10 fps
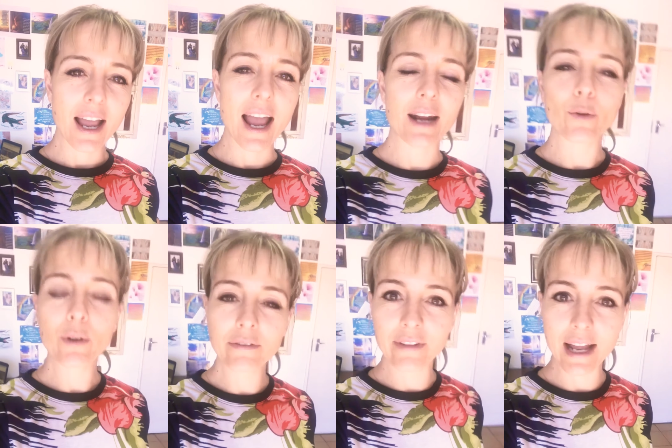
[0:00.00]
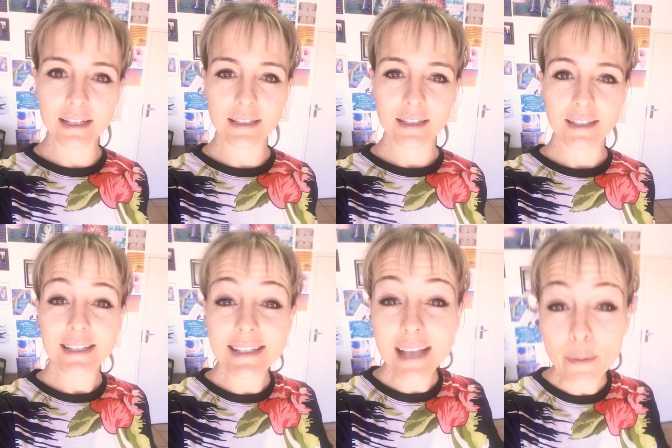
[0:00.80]
and all of that
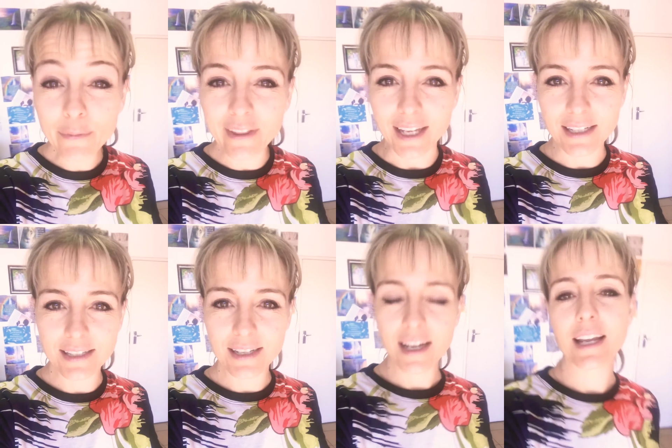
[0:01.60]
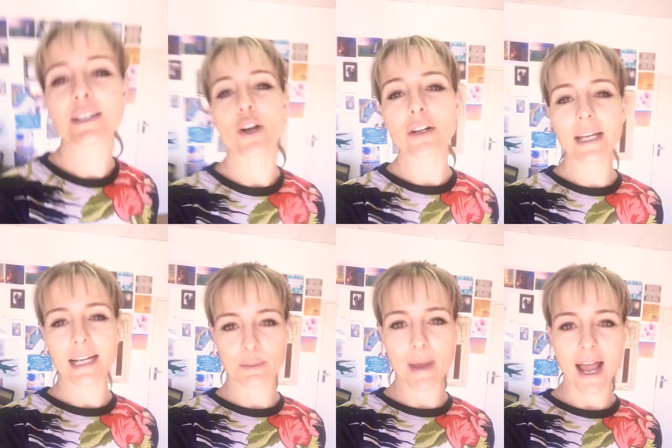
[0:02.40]
some things is holding
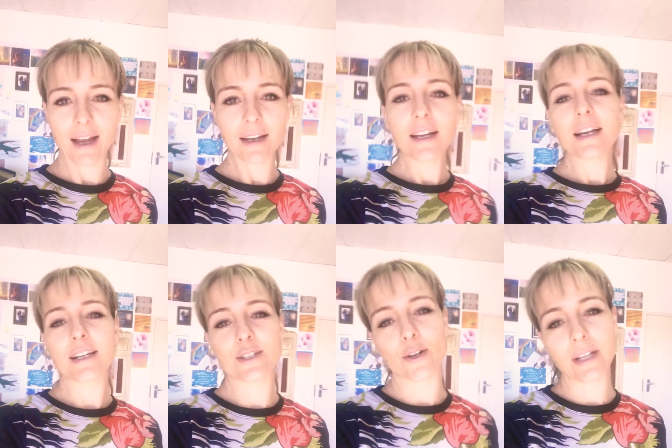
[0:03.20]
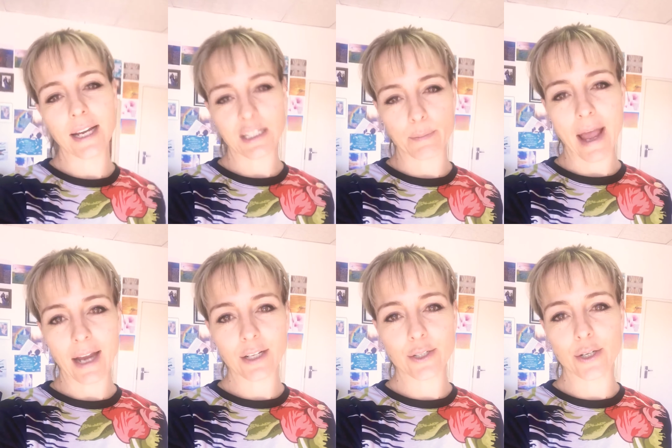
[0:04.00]
us back. It's holding us
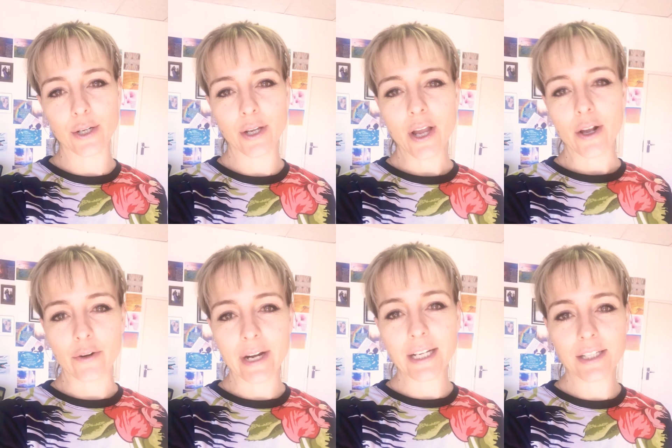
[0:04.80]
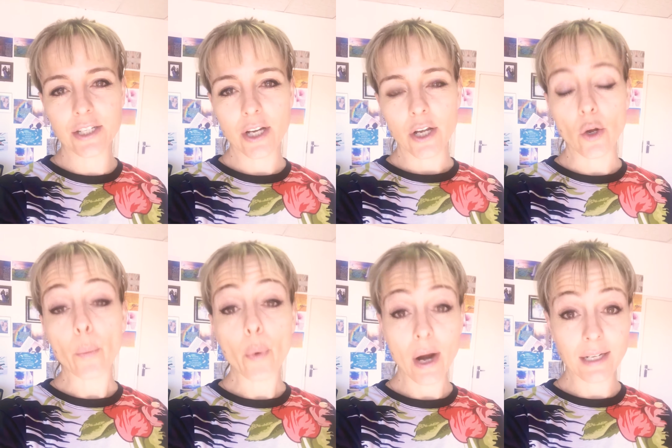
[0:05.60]
back to reach your
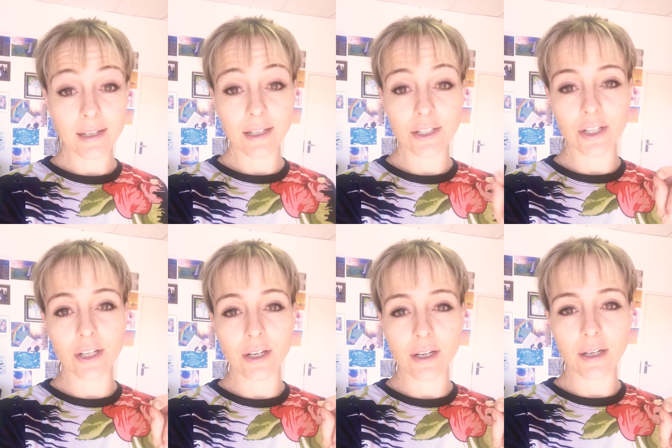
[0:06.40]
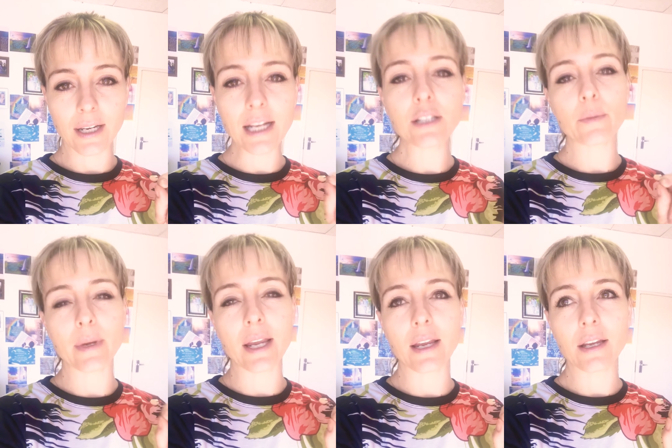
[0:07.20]
point that you need to
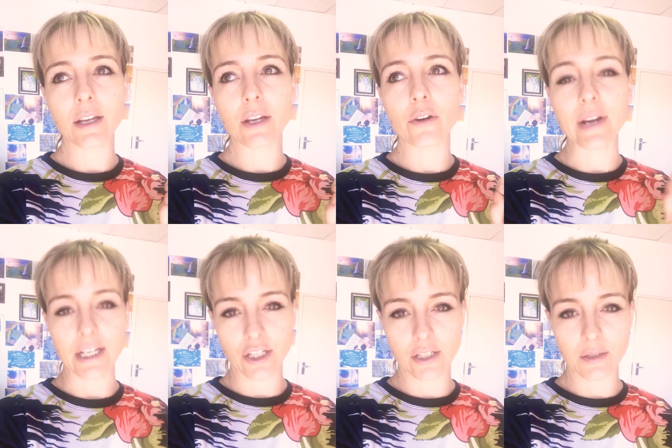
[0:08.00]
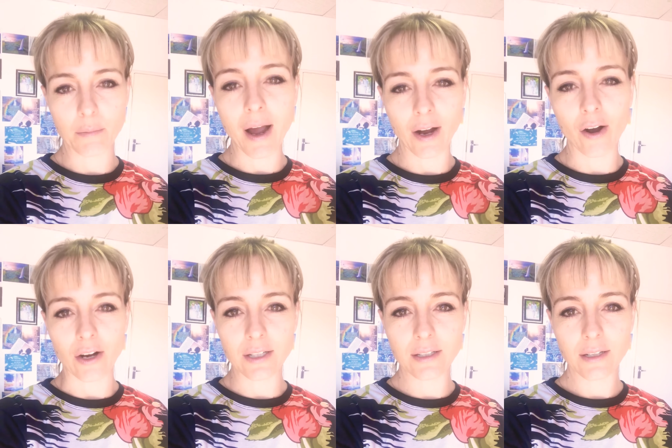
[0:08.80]
be reached by
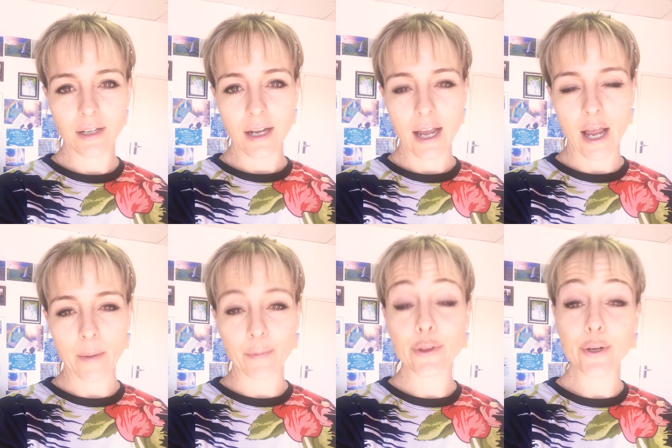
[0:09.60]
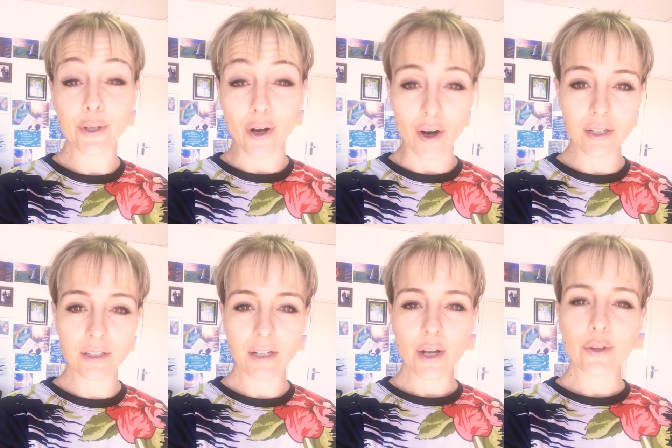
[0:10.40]
God, through God,
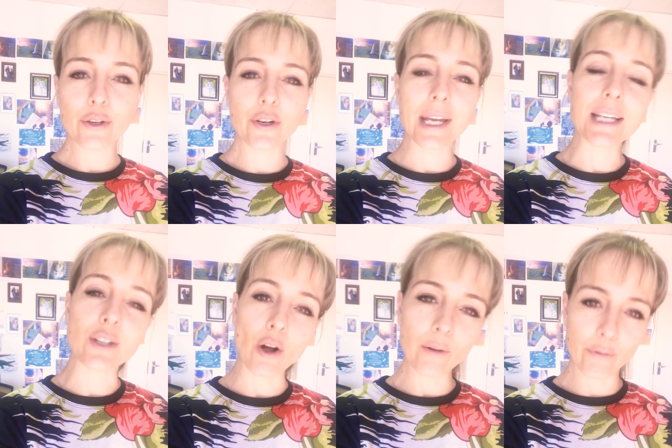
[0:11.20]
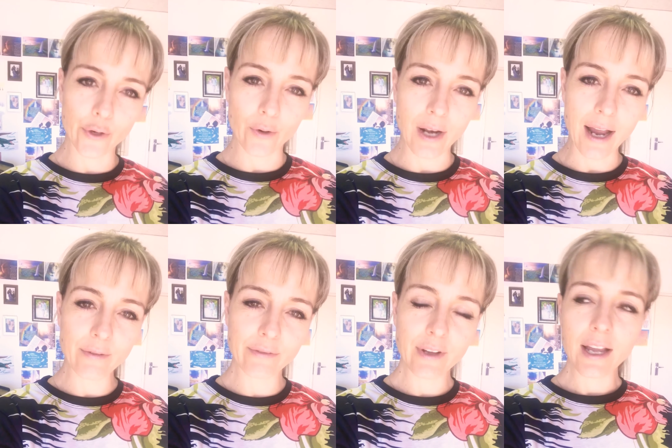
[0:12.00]
through His goal for your
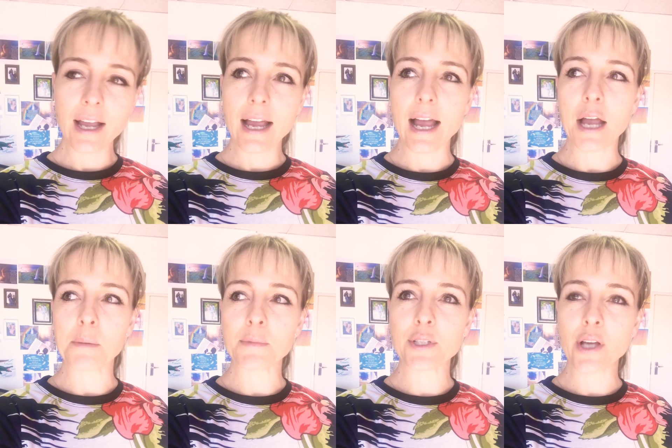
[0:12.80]
life. I